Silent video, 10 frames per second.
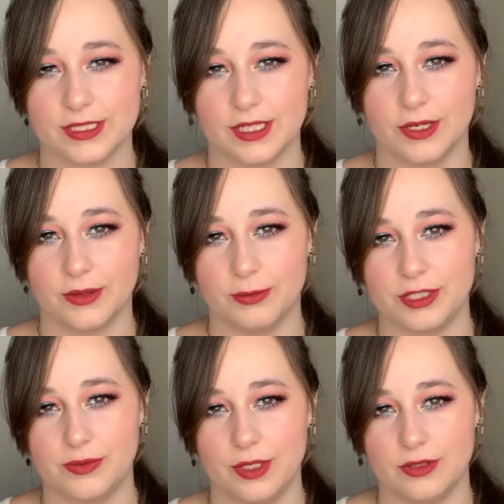They go
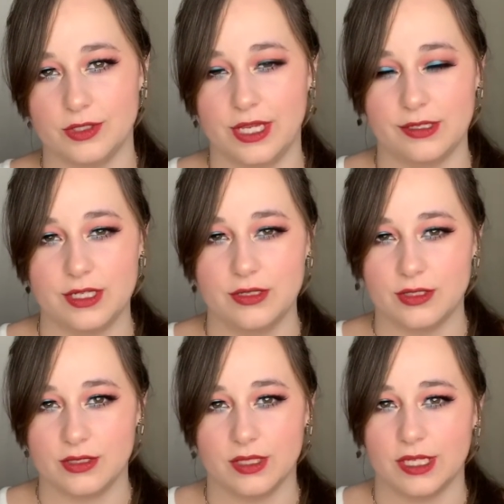between $18
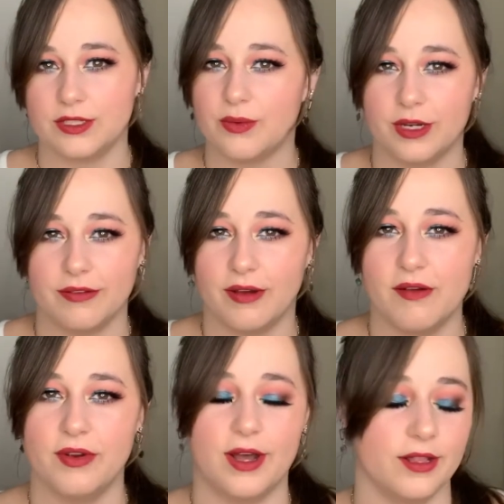to like
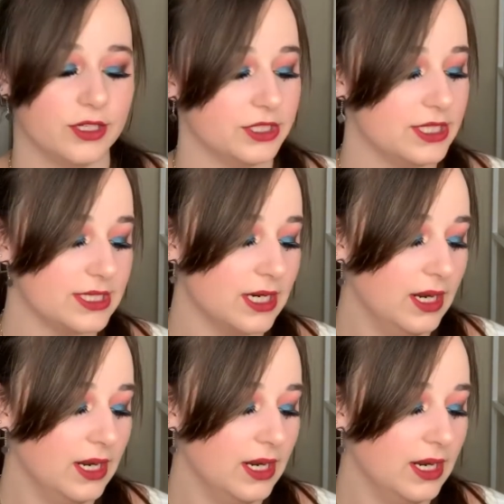$25.